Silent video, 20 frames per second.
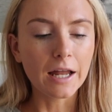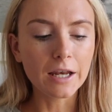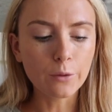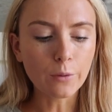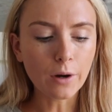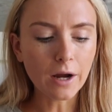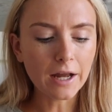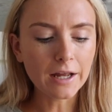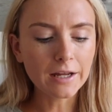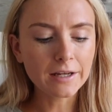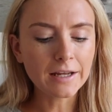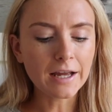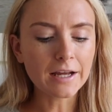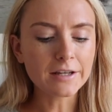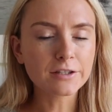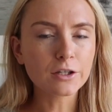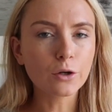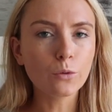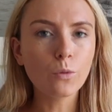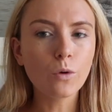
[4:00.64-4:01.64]
Anyway, yeah,
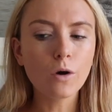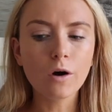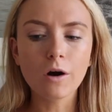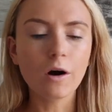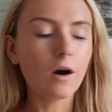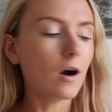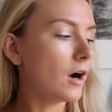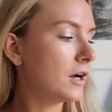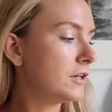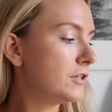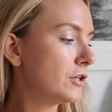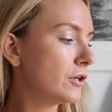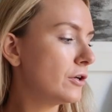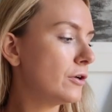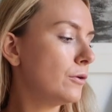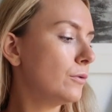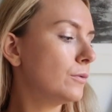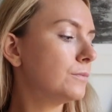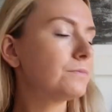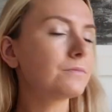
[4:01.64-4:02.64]
so what I
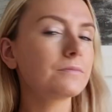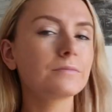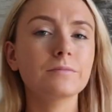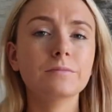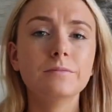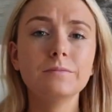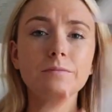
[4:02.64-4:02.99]
do